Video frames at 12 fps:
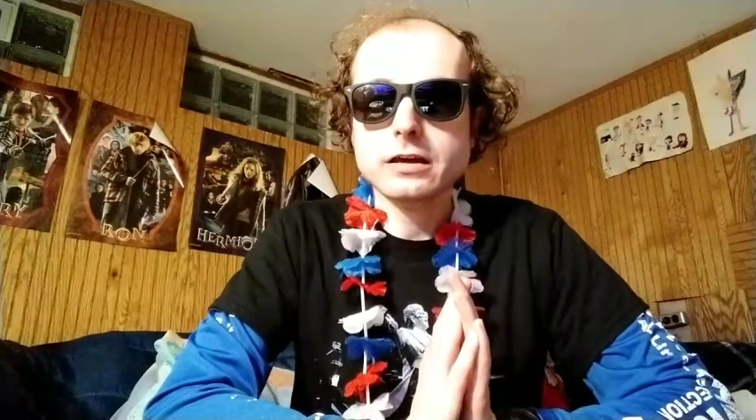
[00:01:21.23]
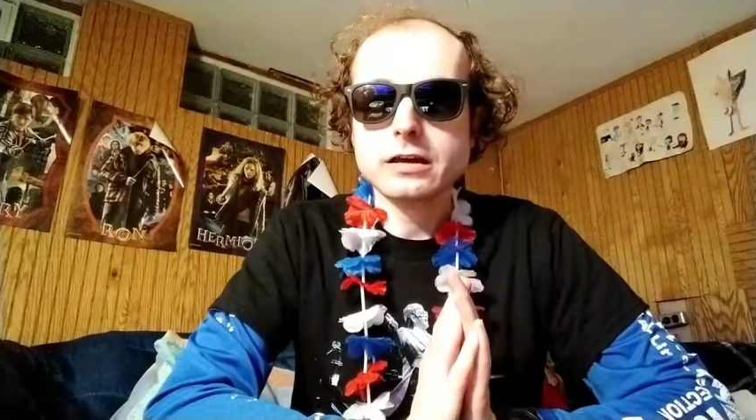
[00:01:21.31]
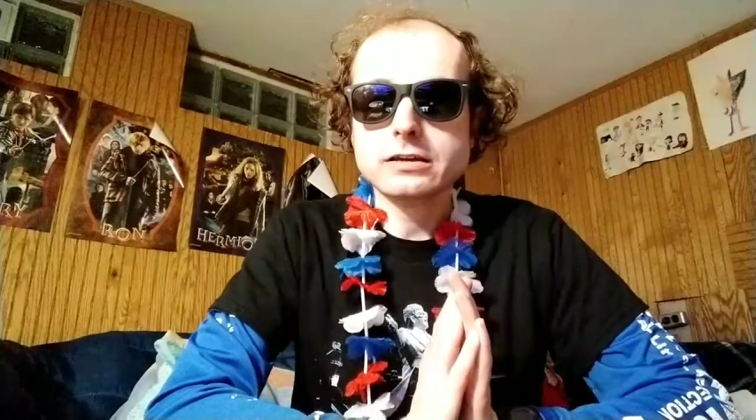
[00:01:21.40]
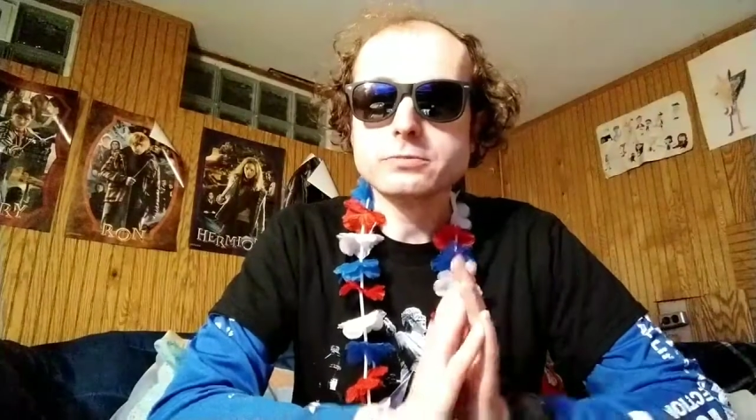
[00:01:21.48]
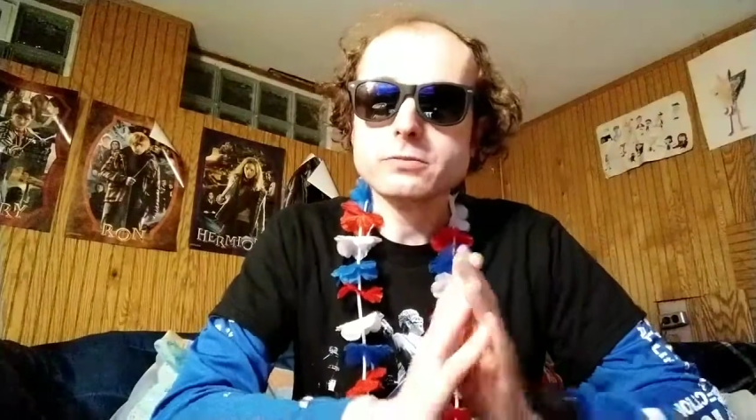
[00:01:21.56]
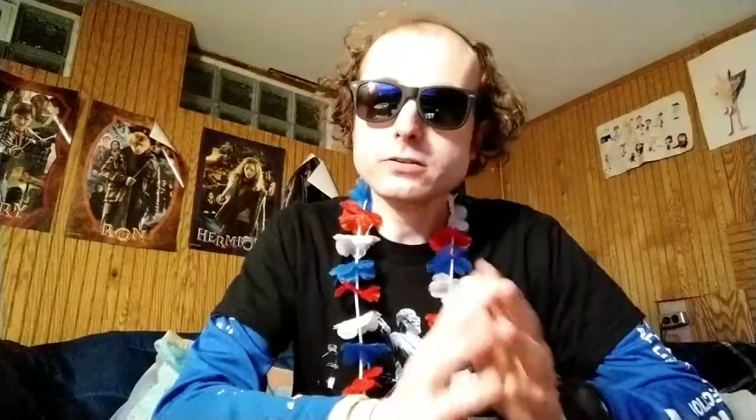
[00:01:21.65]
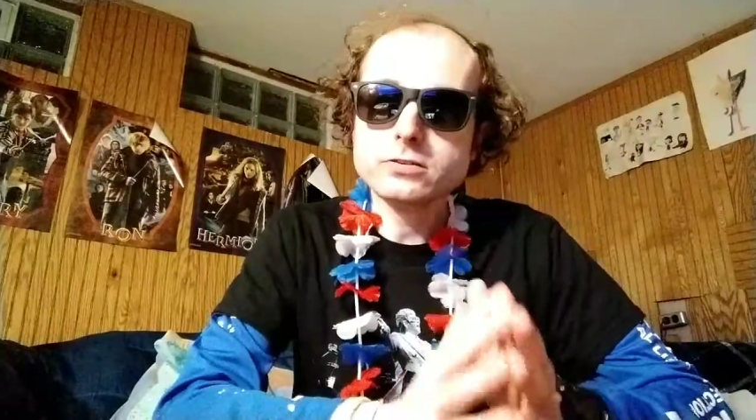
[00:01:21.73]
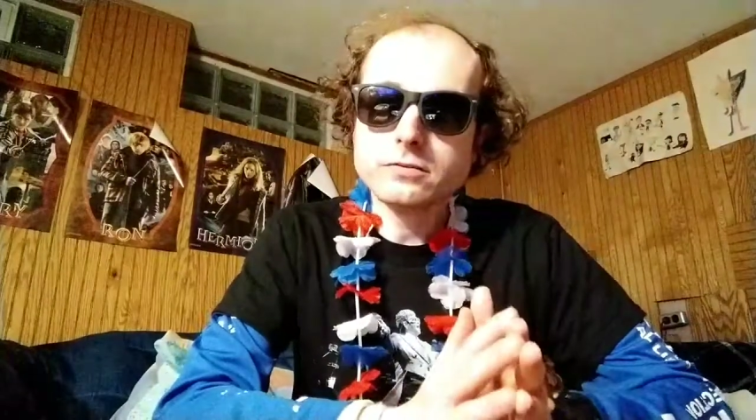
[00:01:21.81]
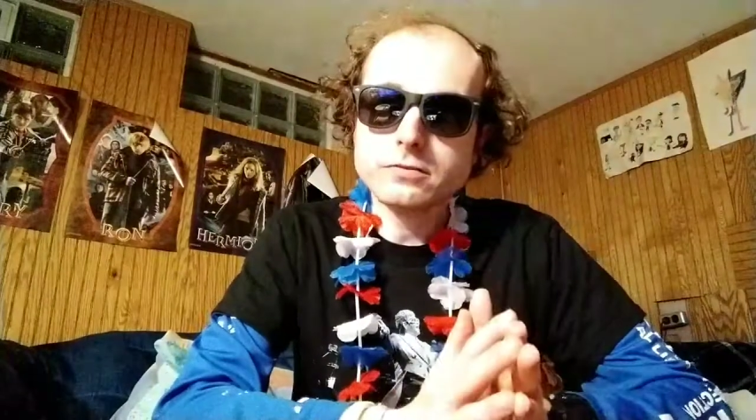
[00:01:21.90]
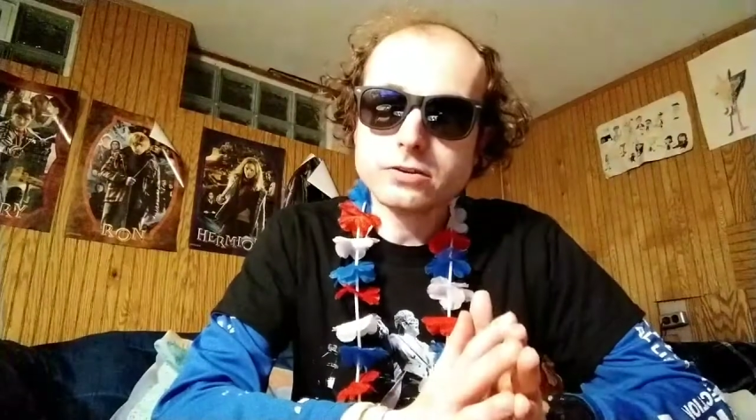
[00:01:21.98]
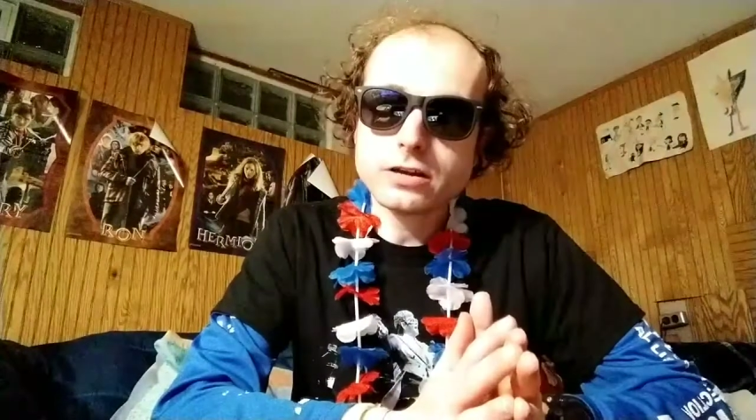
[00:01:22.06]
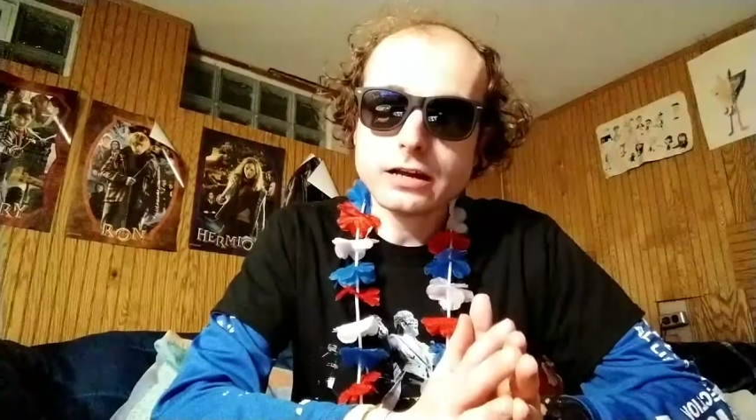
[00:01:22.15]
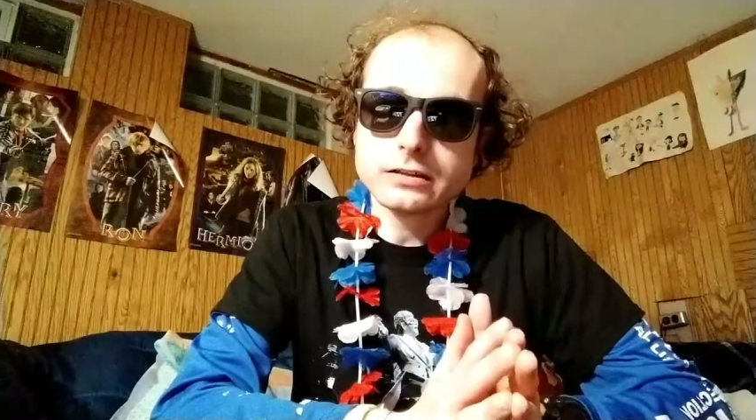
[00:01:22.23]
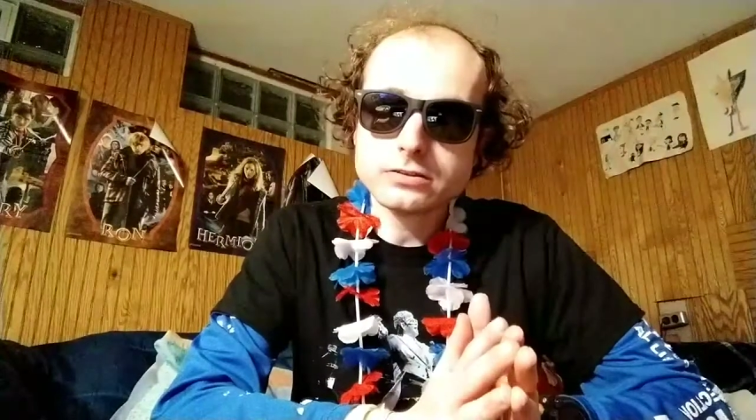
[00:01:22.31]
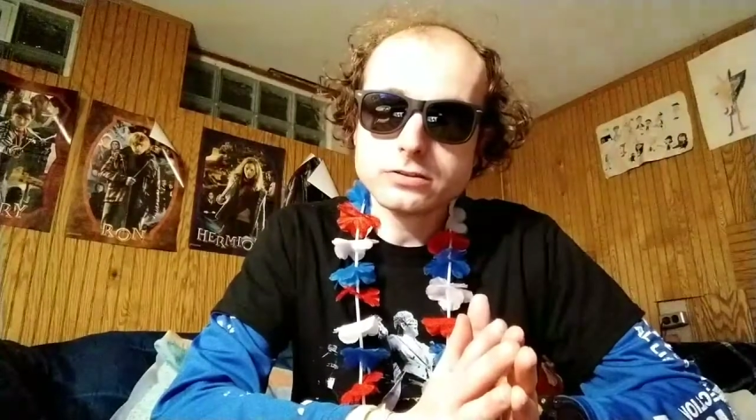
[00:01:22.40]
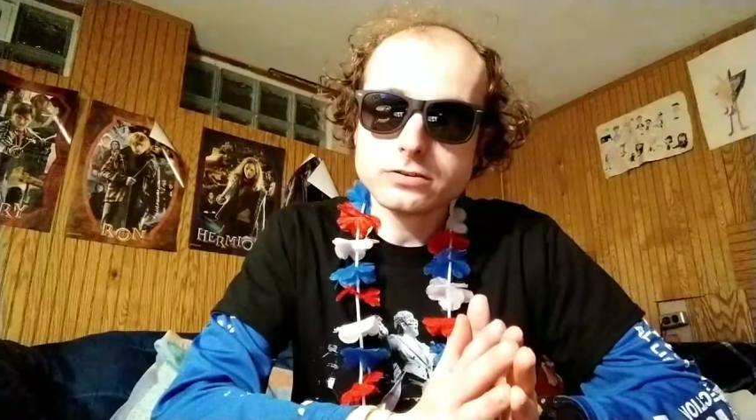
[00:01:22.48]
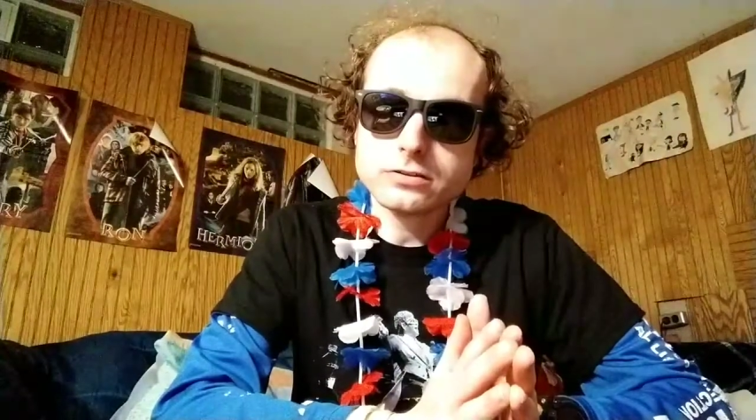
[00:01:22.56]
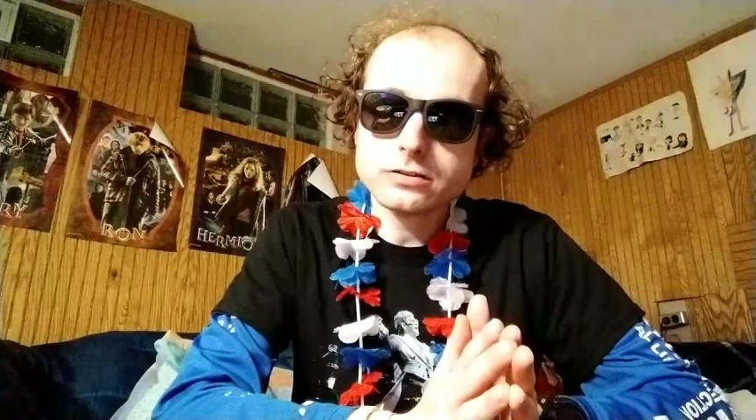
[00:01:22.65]
experience of the
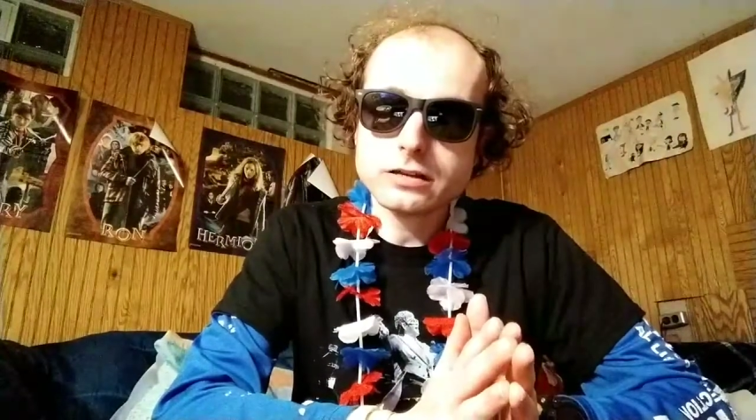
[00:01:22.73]
concert,